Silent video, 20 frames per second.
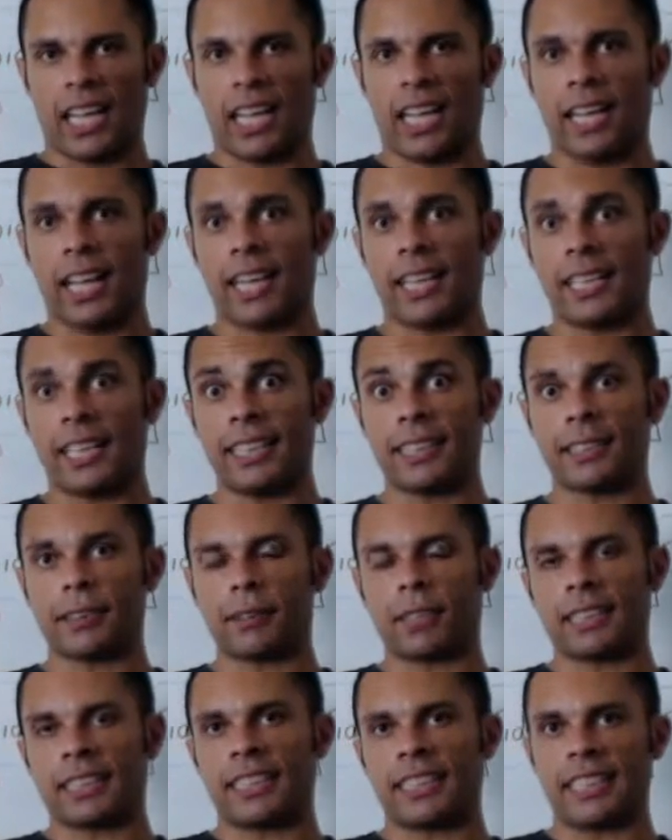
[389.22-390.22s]
it is
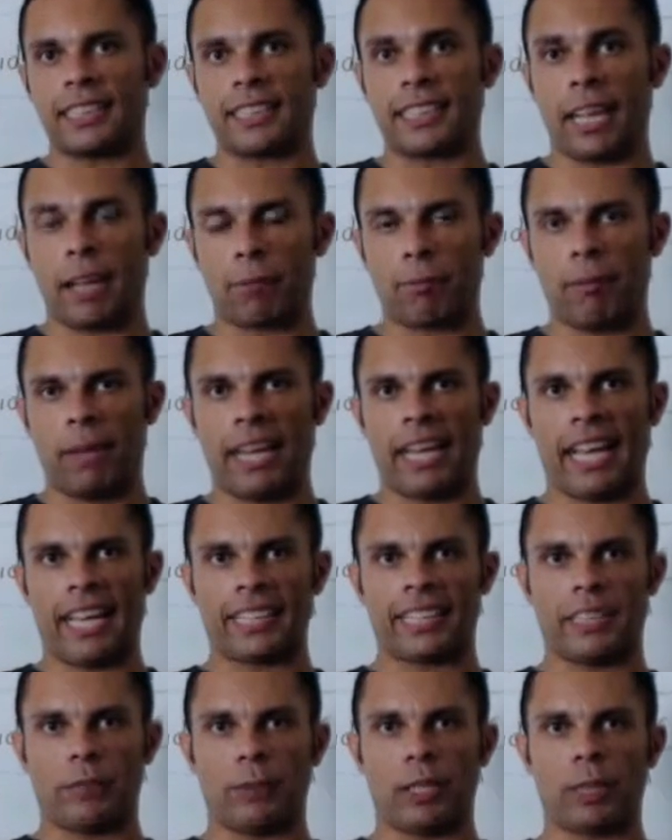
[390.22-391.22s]
suggested that it may
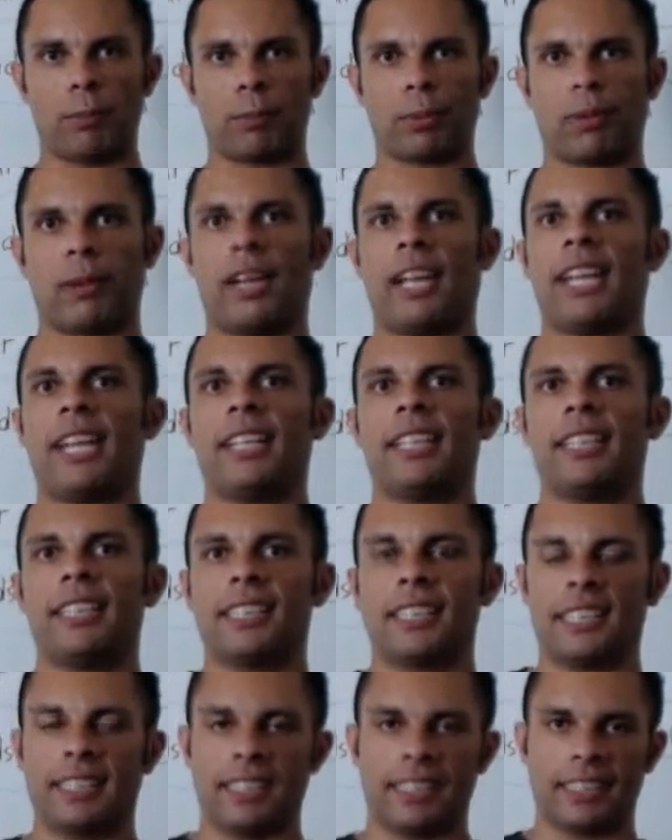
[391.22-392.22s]
actually be a prion
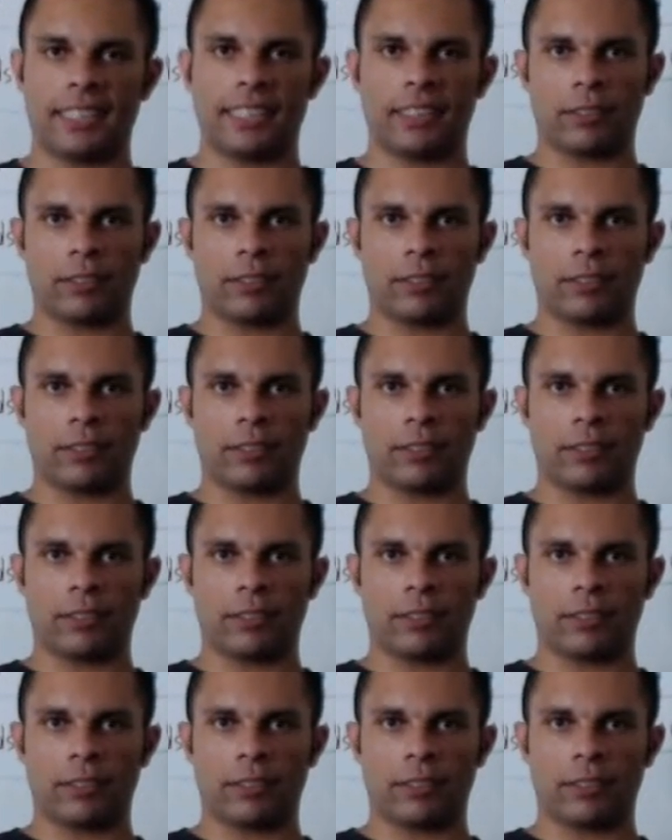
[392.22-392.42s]
disease.